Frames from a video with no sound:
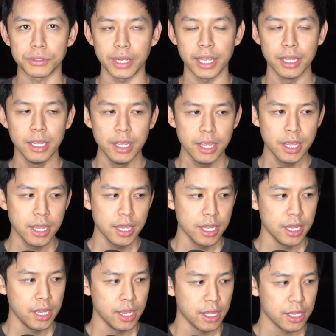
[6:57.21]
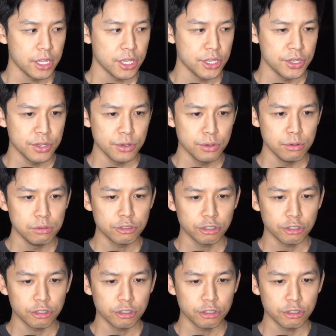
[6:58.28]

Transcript: right? So